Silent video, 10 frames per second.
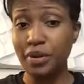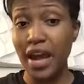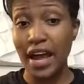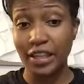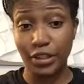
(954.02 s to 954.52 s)

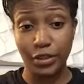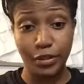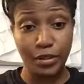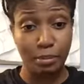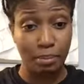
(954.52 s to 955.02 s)
Do not
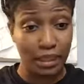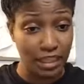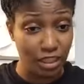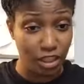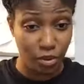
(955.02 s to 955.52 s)
use
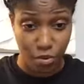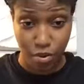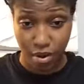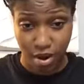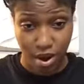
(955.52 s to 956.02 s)
bleach
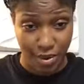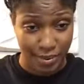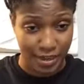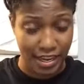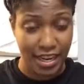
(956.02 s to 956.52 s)
on
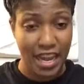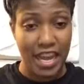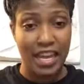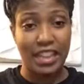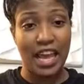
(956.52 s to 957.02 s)

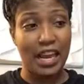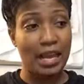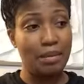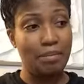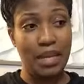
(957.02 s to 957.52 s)
hardwood.
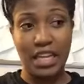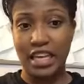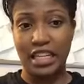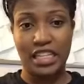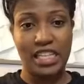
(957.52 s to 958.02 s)
That
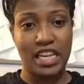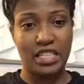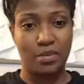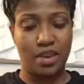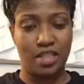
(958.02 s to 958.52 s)
immediately
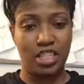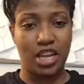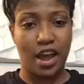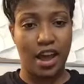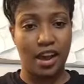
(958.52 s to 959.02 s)
takes away
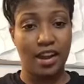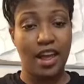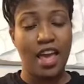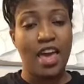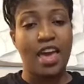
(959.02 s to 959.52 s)
the
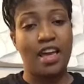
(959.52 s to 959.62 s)
shine.